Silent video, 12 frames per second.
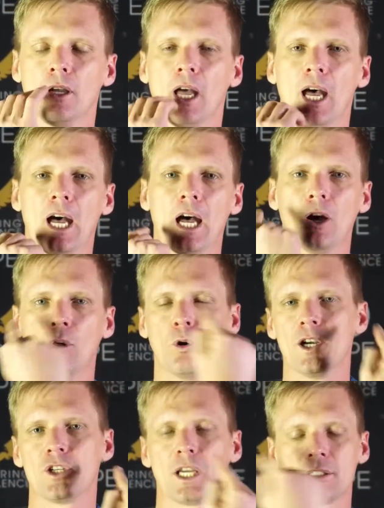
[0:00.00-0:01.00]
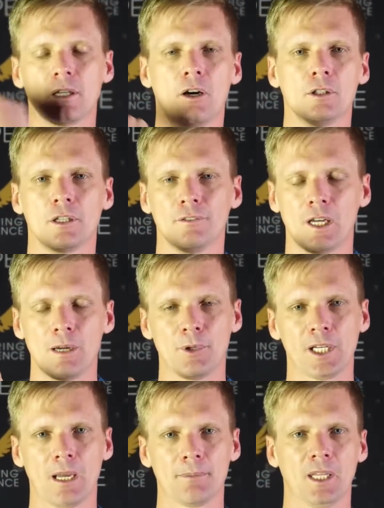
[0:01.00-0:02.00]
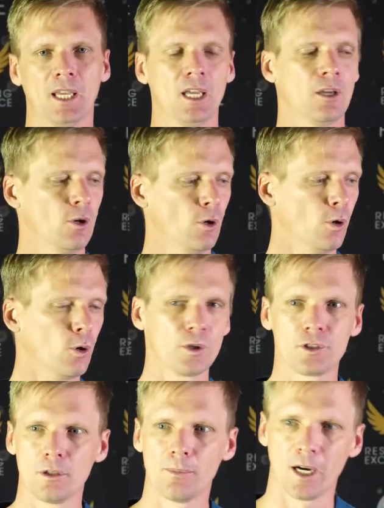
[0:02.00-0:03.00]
or inject a whole lot of light body up there, or do